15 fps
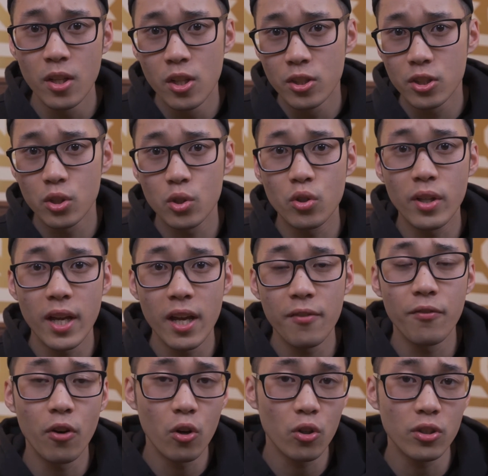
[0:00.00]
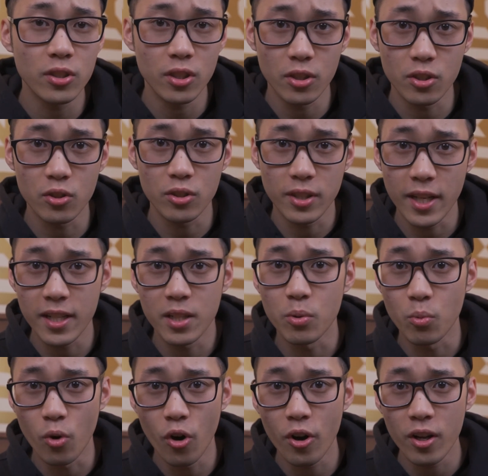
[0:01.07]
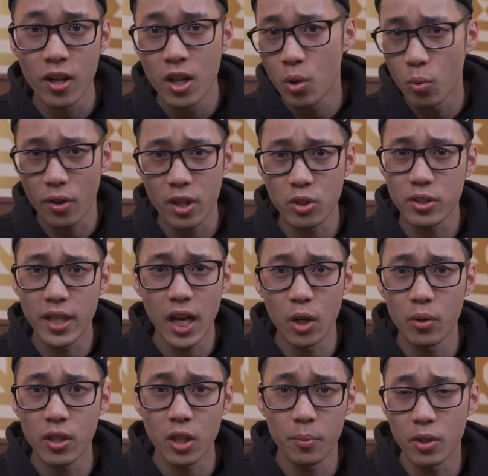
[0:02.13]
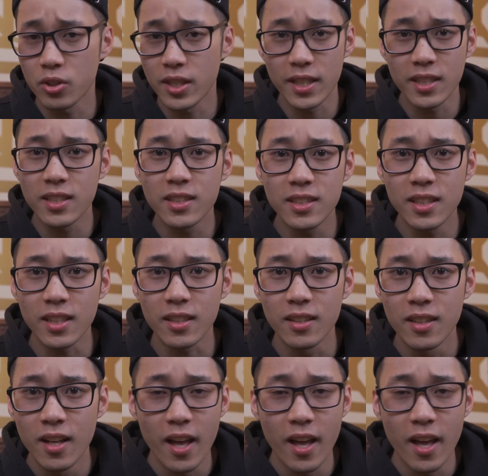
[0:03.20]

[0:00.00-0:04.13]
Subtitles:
so you can focus on your daily work without caring about getting sick.